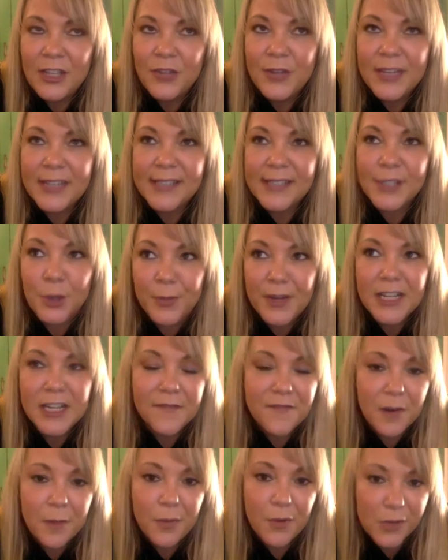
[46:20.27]
you get
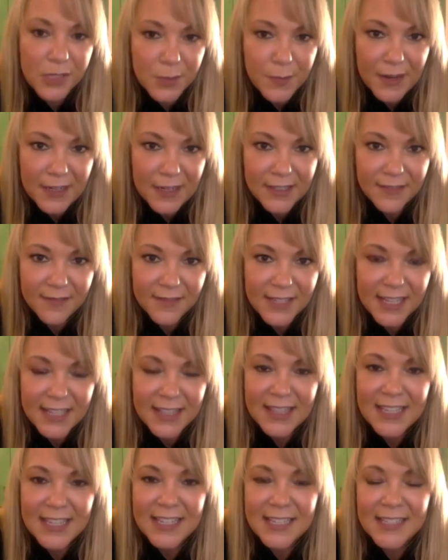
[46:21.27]
so many different
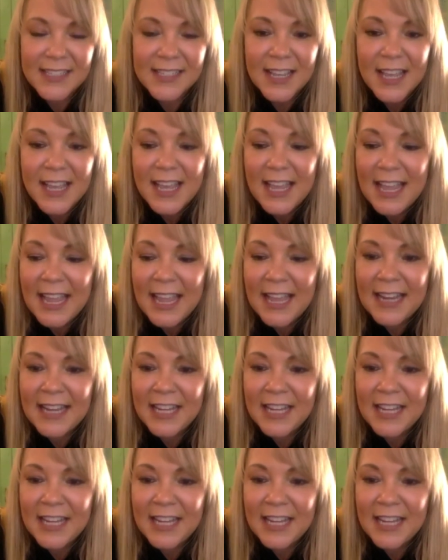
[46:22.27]
perspectives on things